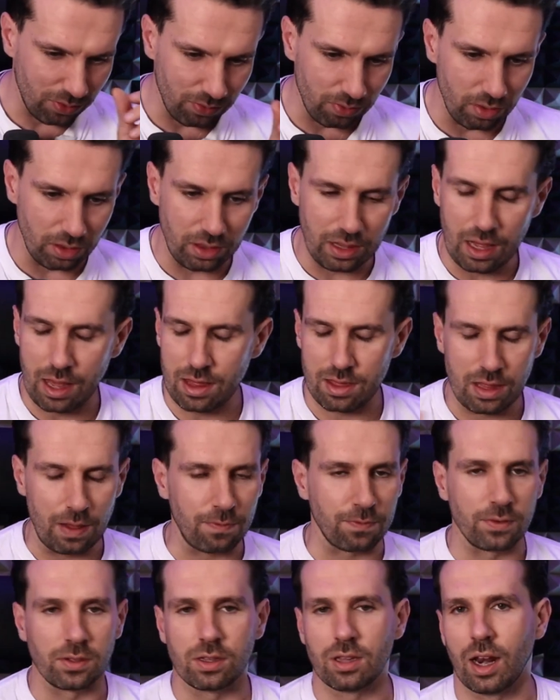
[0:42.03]
that's
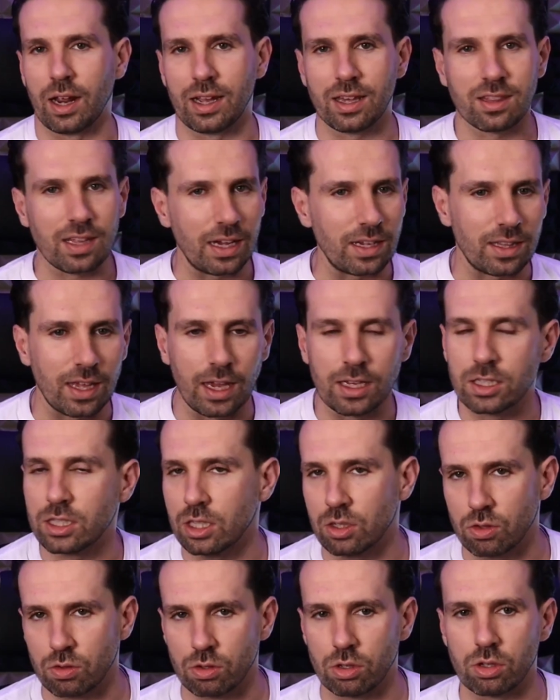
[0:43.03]
different to like estate agency
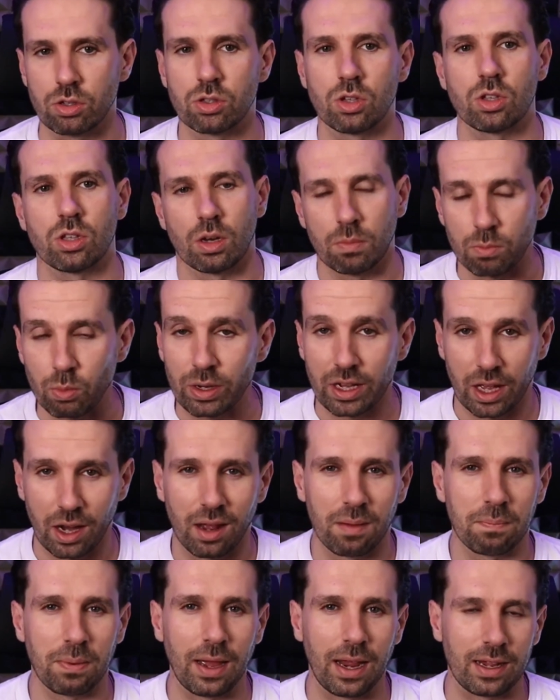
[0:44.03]
introducers, and we're going to
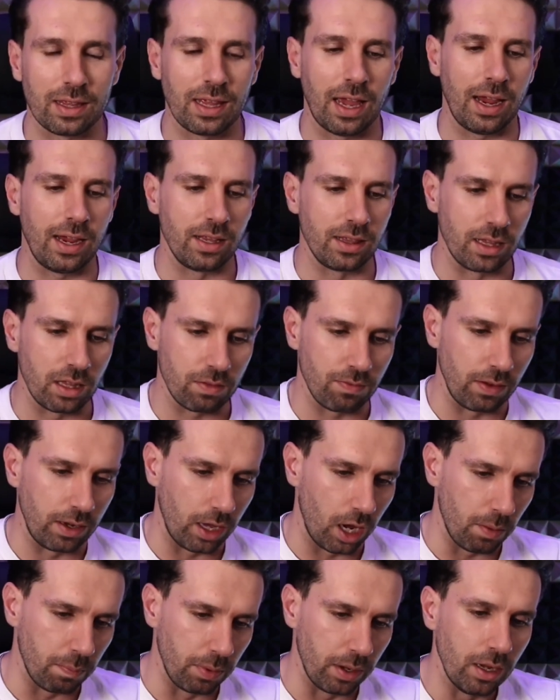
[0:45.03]
unpack that in this video.
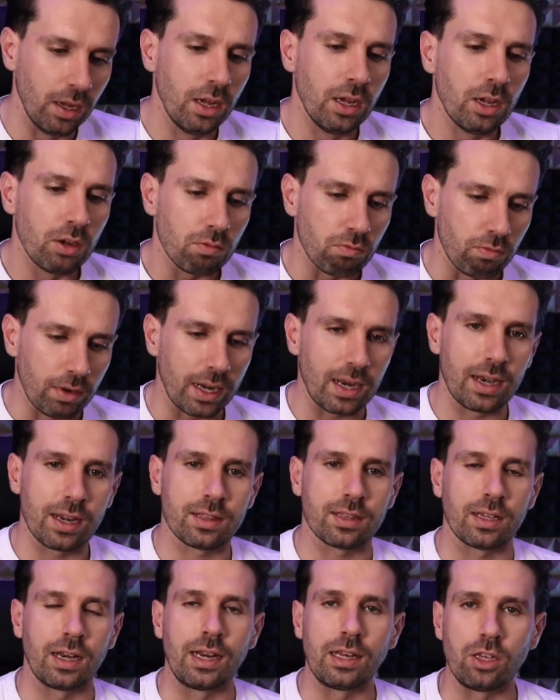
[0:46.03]
But
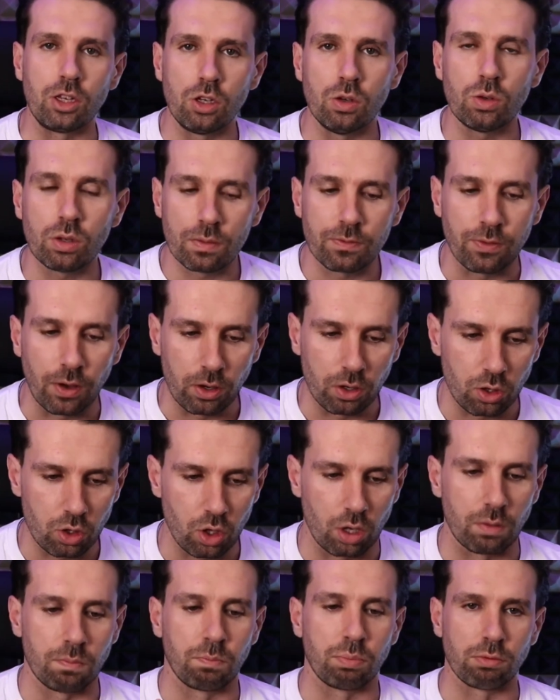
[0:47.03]
realistically, you can focus
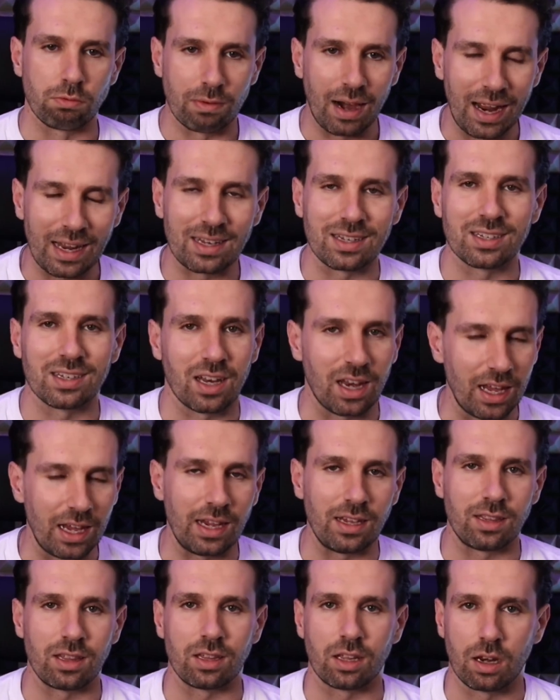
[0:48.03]
on brand
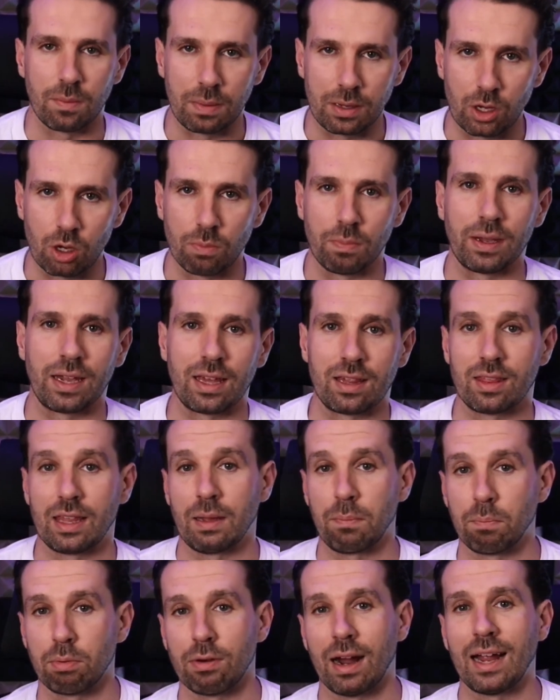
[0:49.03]
leads is going to be your biggest thing,
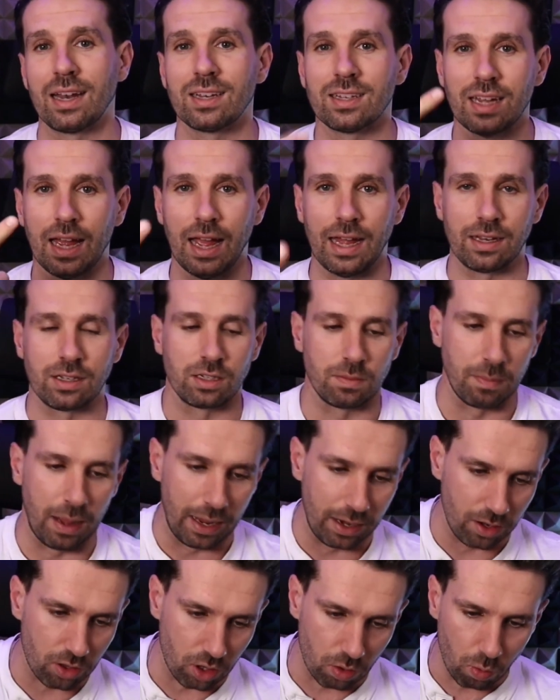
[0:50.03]
brand and
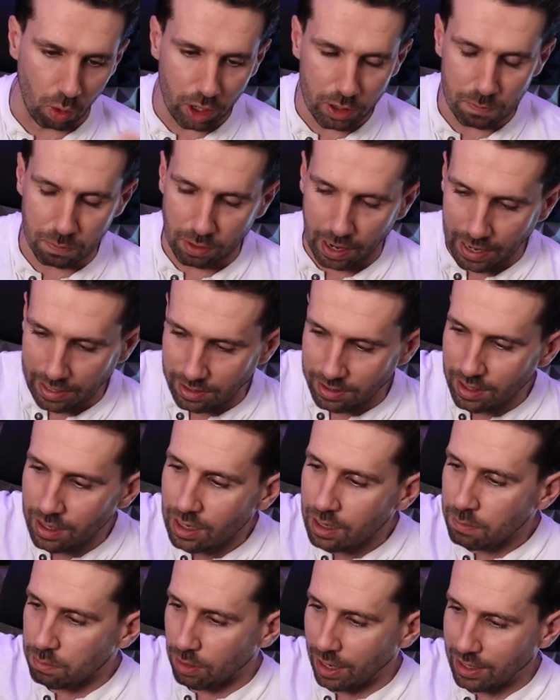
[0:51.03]
demand. So what is brand?
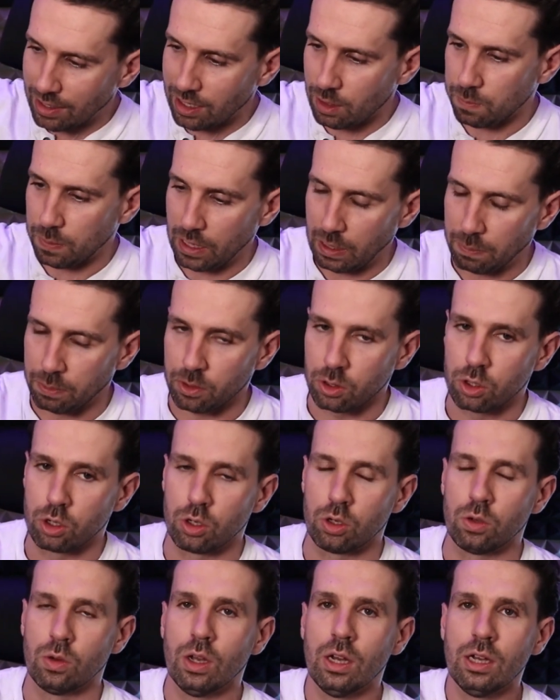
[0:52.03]
Brand is people
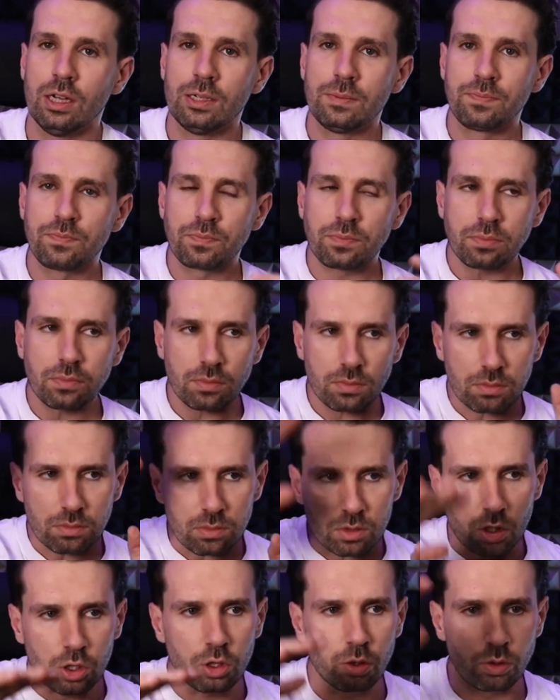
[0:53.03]
who
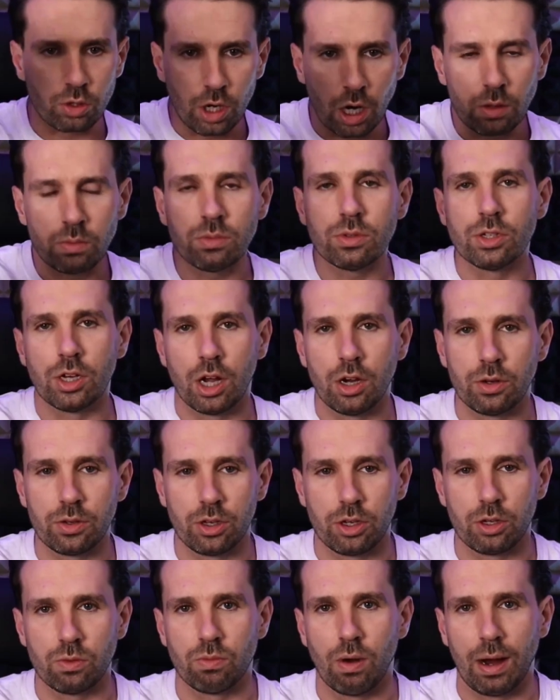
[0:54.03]
don't know
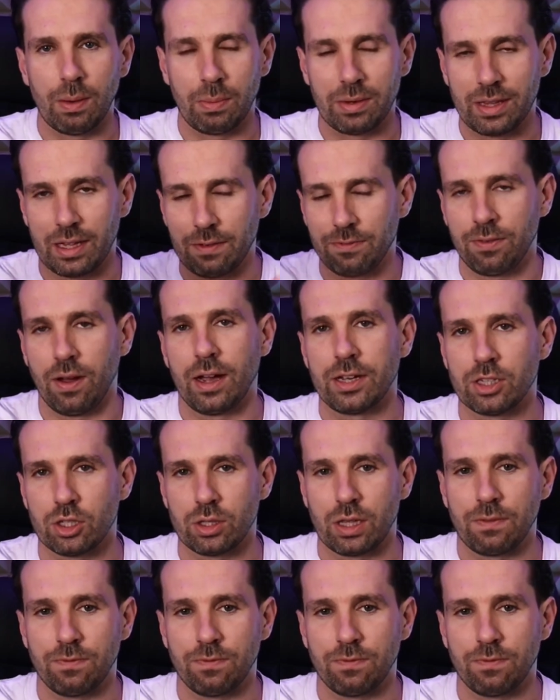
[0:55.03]
you right when they find you